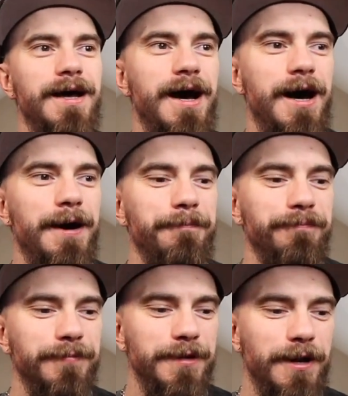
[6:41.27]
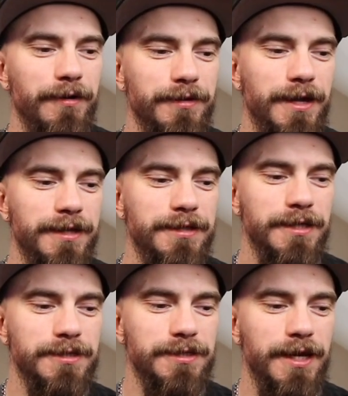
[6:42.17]
you know, it
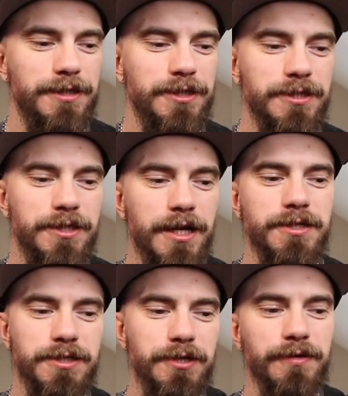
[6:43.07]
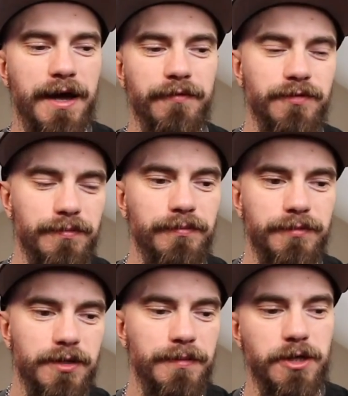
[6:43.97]
just does still have some
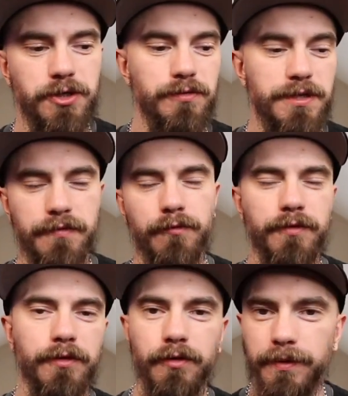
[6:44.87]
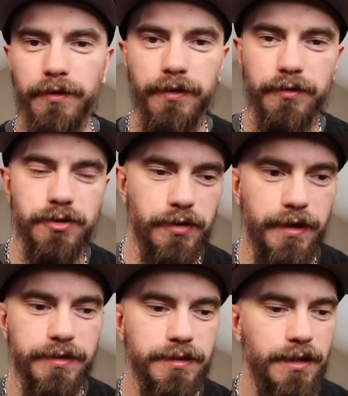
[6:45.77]
issues, even with a little bit of thicker
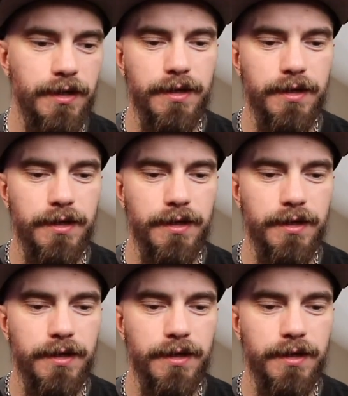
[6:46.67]
strings.